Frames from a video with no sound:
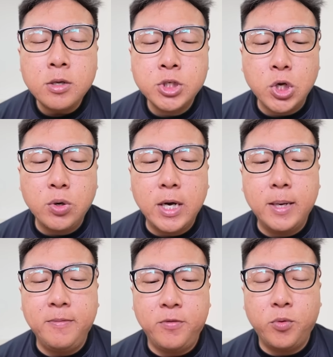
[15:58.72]
So
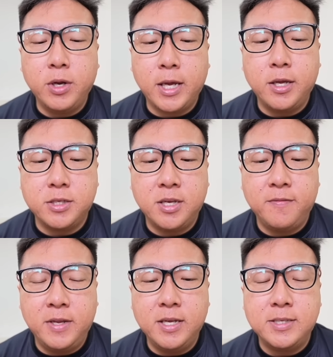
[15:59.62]
if you want to get
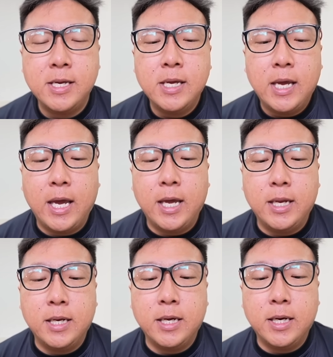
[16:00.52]
yourself this,
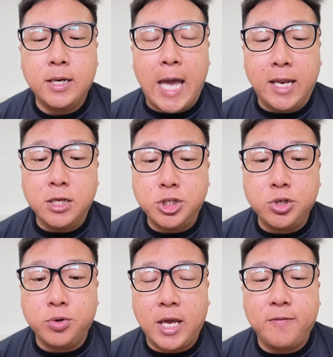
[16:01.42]
and energy
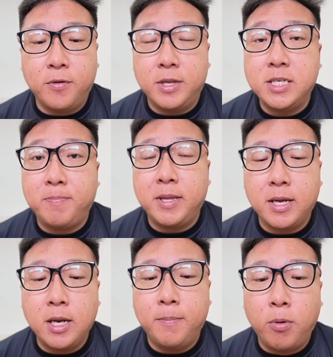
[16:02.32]
to get for this
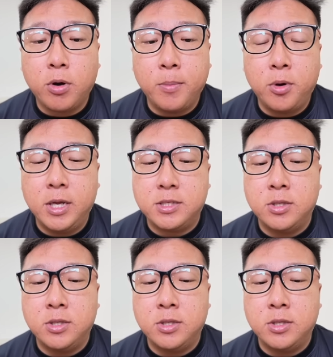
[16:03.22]
particular Pokemon is